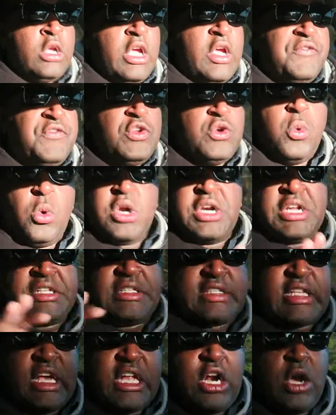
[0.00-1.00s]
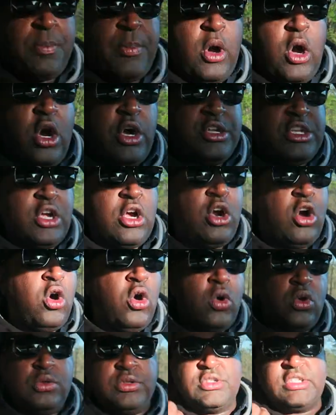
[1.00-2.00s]
if you want to set up all your
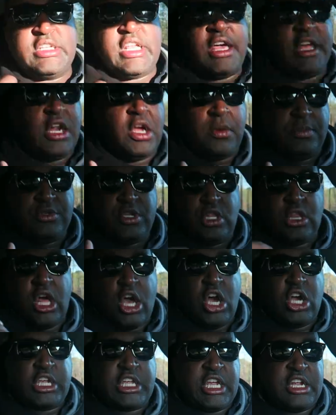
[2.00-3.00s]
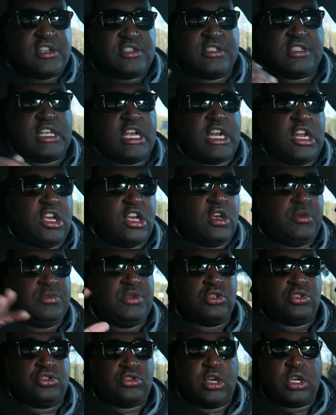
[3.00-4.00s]
whole setup, your lawn care setup,
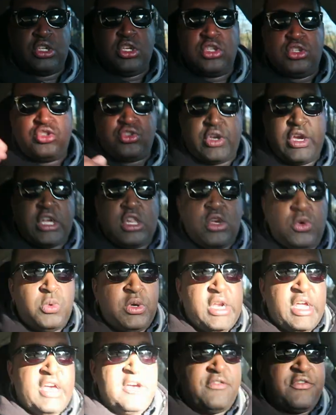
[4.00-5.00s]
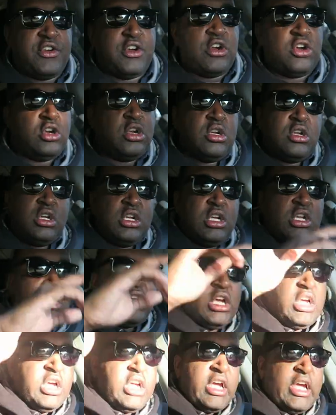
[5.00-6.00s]
your truck, your trailer, whatever,
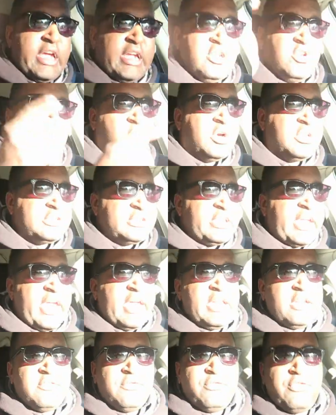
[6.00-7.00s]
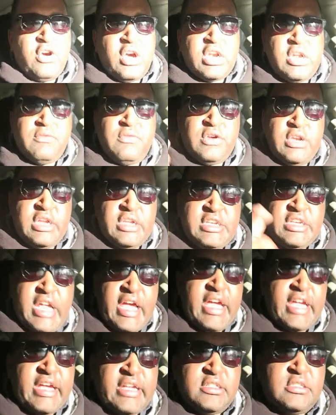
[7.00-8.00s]
and you want to stand in front of it and
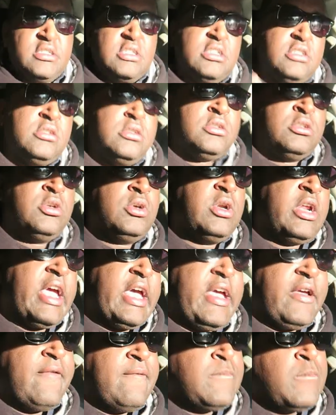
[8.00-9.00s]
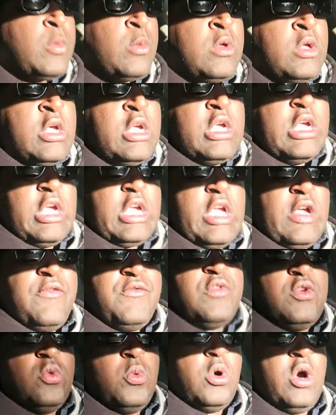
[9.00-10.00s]
dance, do that.
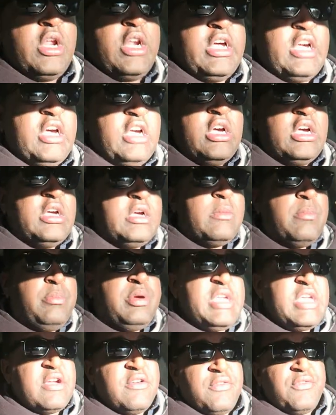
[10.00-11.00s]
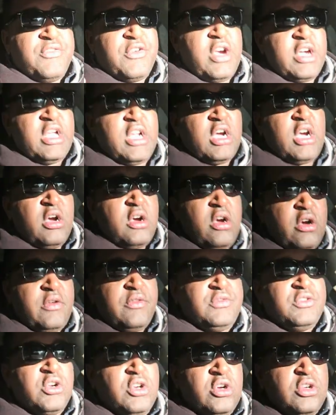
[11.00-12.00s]
If you want to be in front
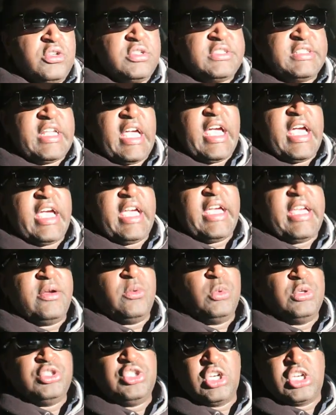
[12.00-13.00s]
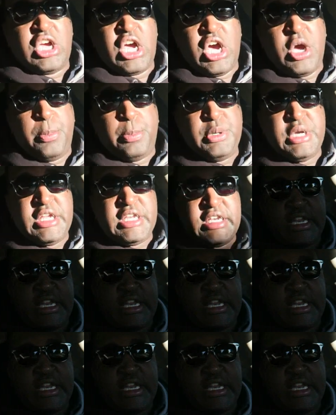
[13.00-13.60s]
of your sign with your company